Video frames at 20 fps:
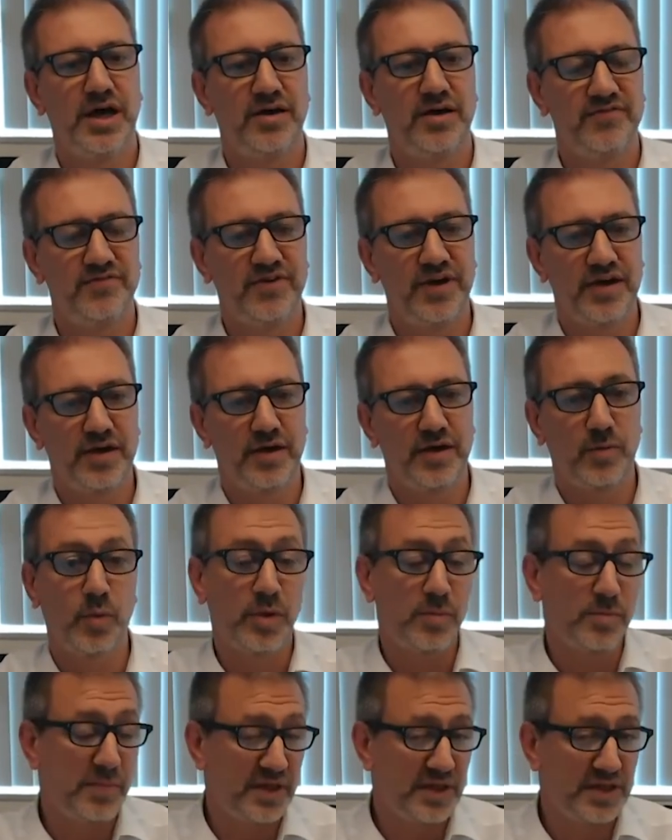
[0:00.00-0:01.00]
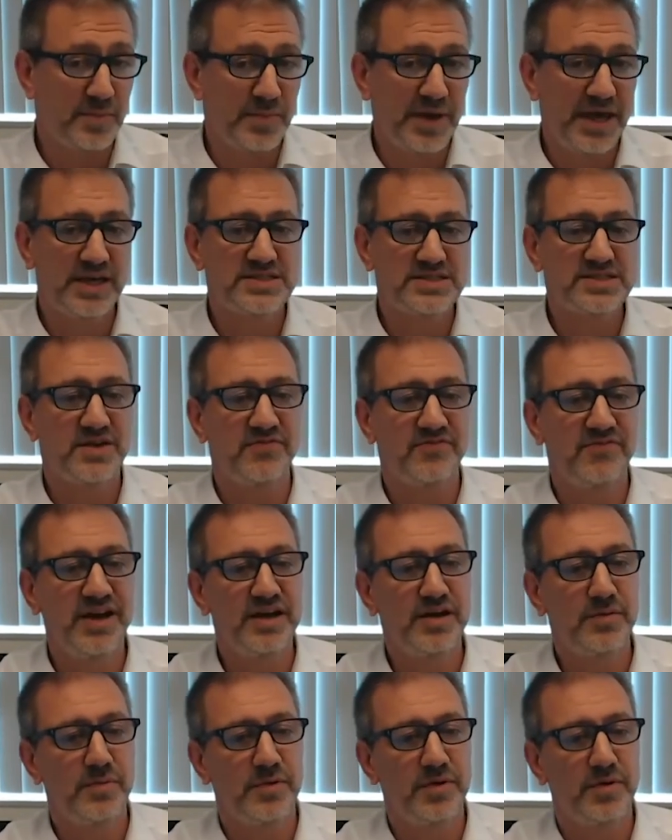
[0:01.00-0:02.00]
It makes a
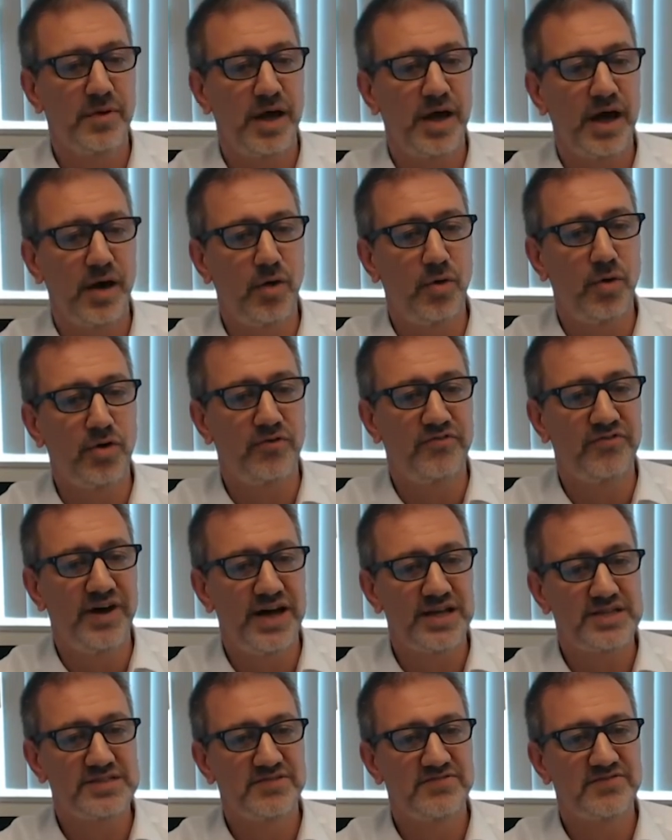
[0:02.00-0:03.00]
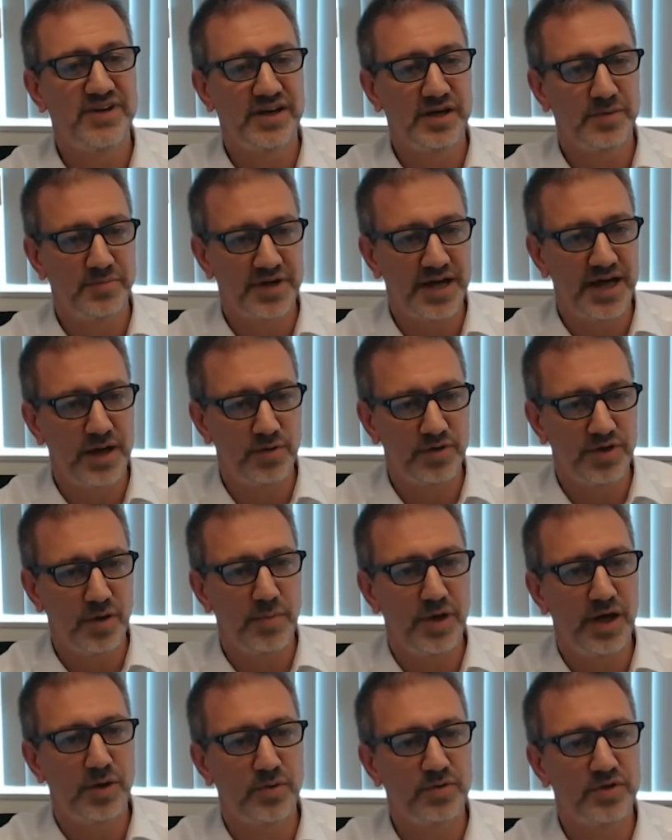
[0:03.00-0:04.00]
very all of us very proud
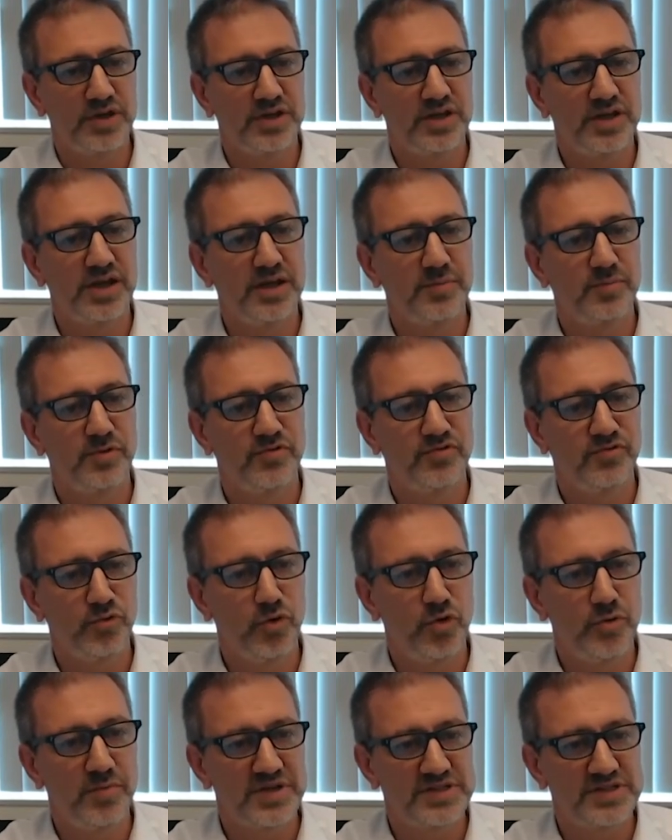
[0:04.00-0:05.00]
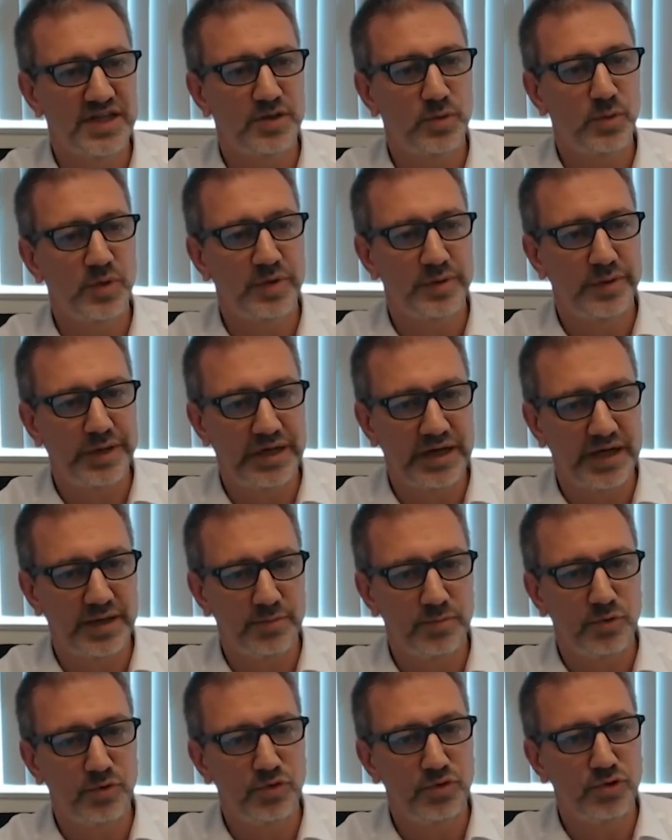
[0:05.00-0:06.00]
about the performance that we were
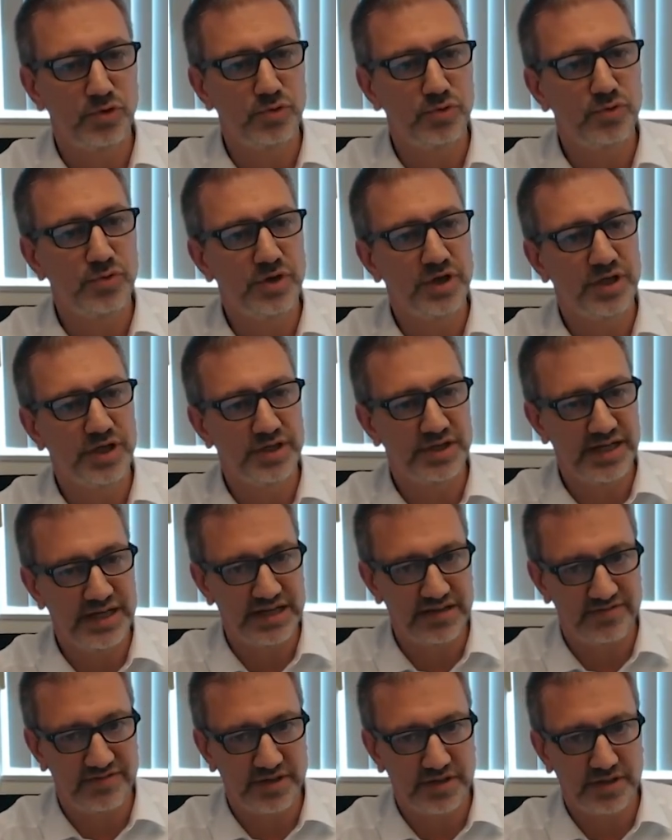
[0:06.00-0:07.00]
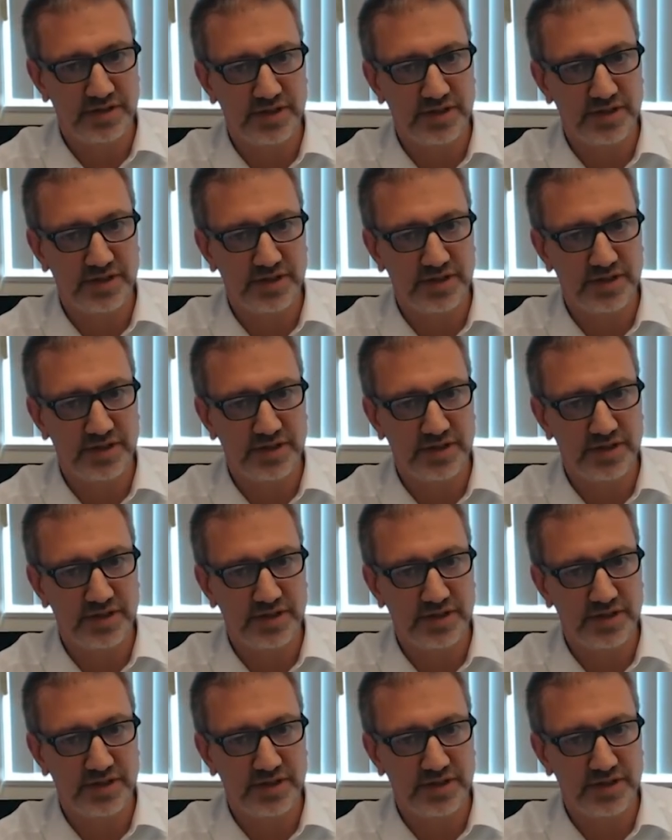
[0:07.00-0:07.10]
able to deliver.